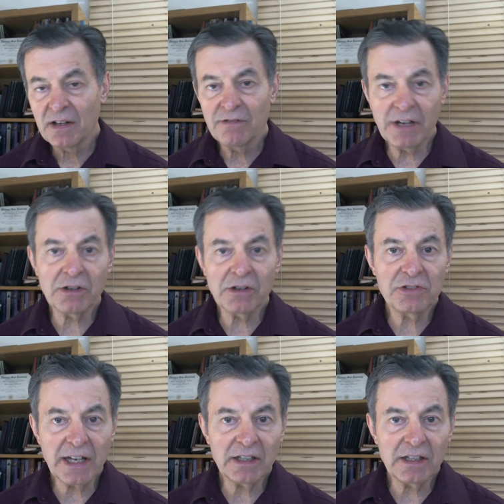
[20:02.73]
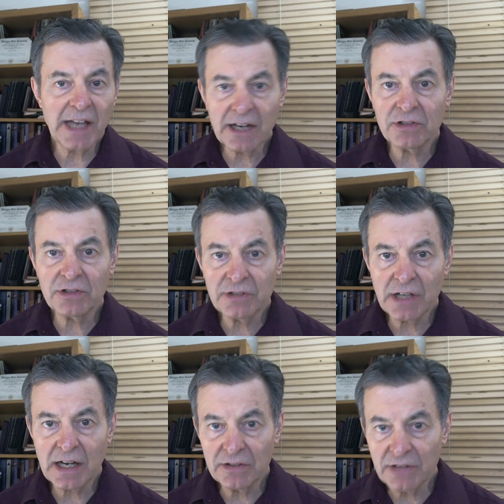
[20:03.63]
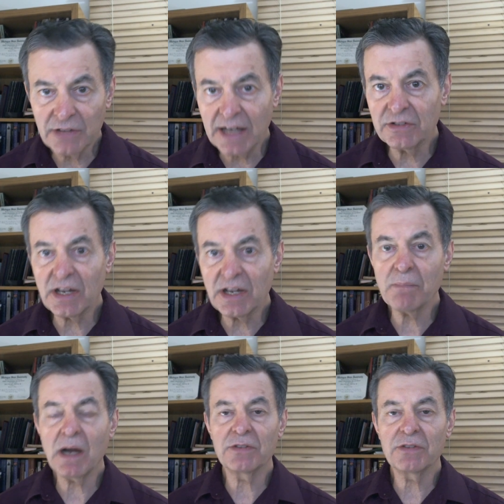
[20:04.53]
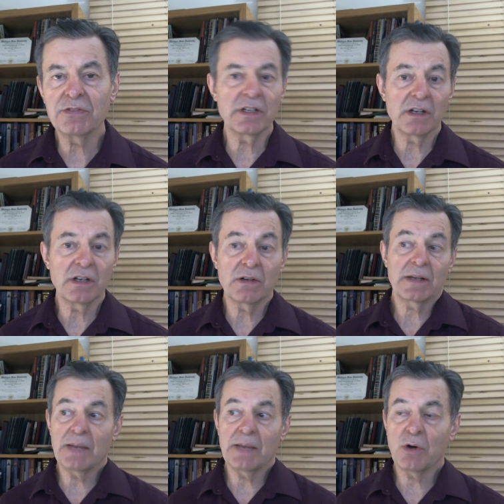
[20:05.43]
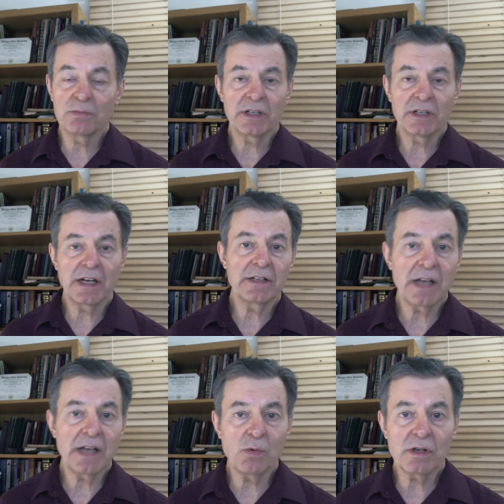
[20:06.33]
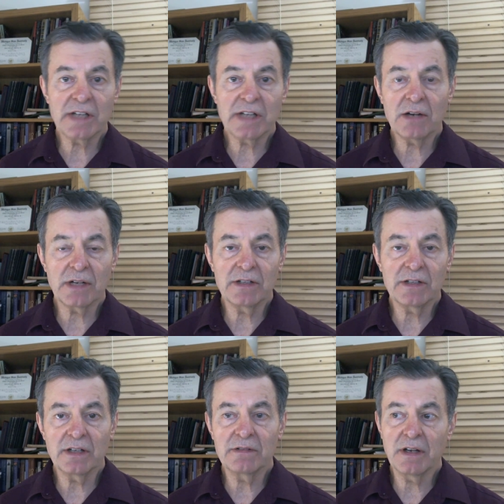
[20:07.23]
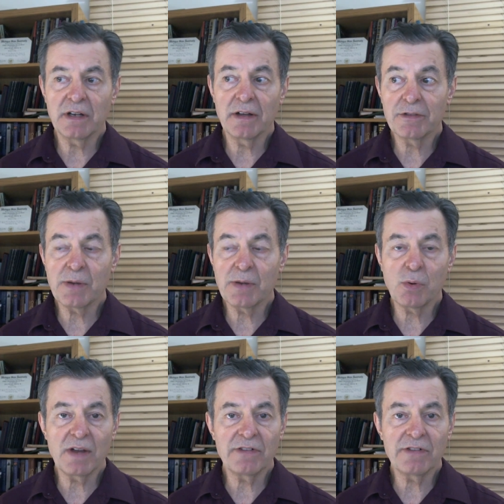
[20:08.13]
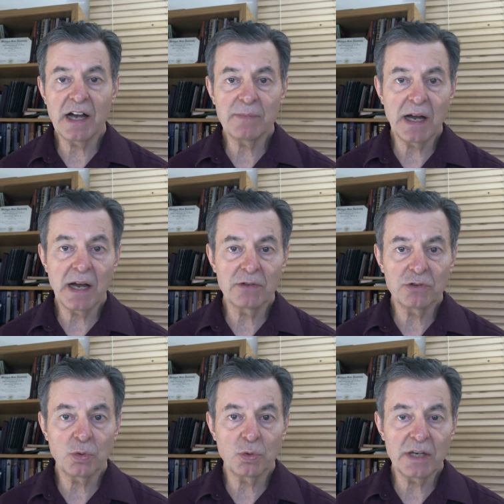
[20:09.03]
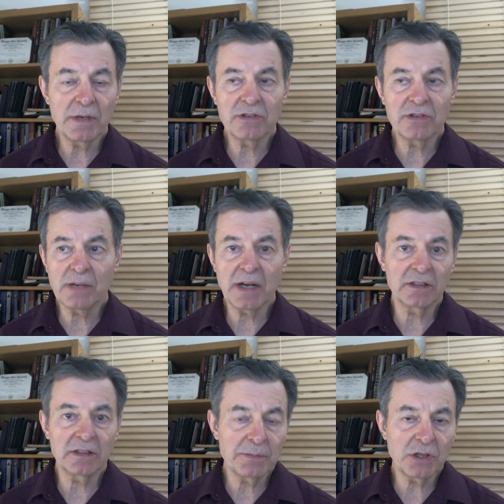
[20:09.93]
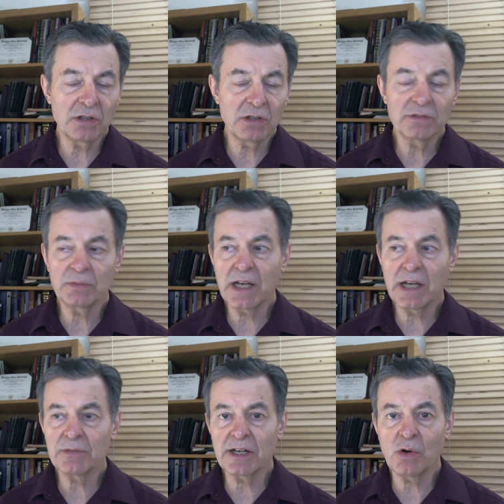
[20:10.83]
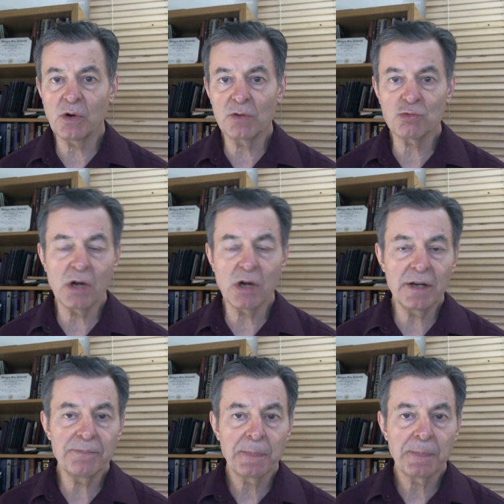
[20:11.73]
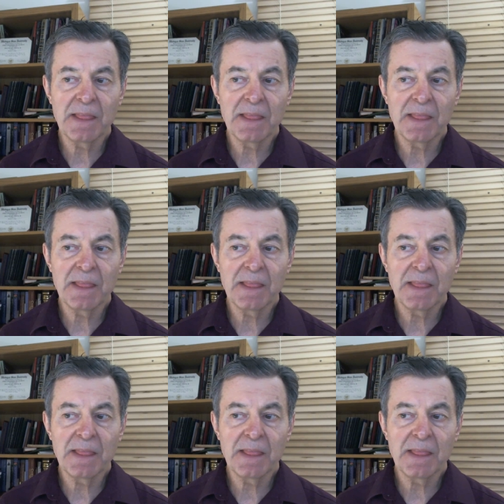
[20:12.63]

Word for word: Vigorous daily exercise, that is a must. You know, I came home tonight and I worked out. I did 3.5 miles in 20 minutes on my elliptical. Sometimes I go out and run.